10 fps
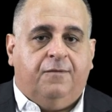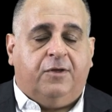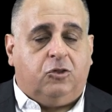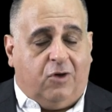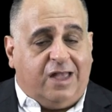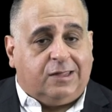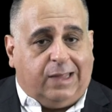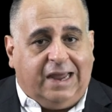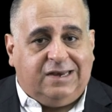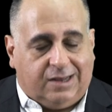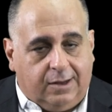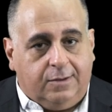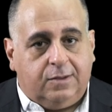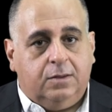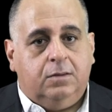the
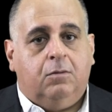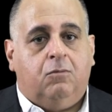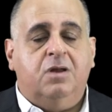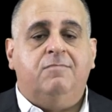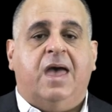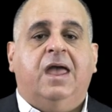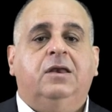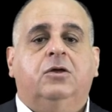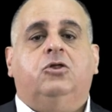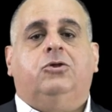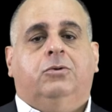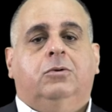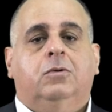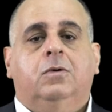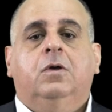translators remained
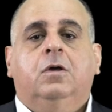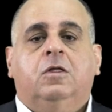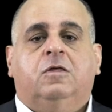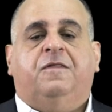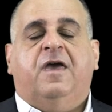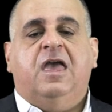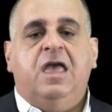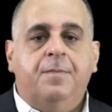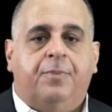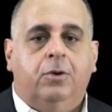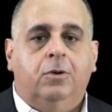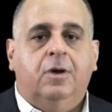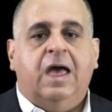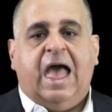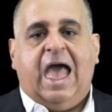true to the Hebrew
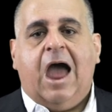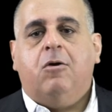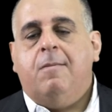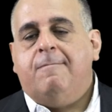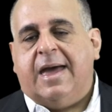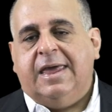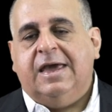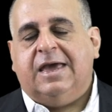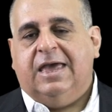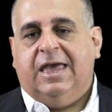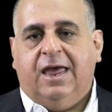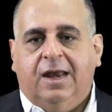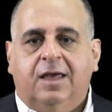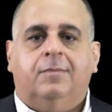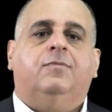Aramaic
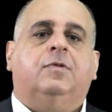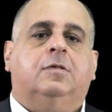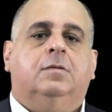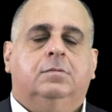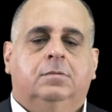idioms,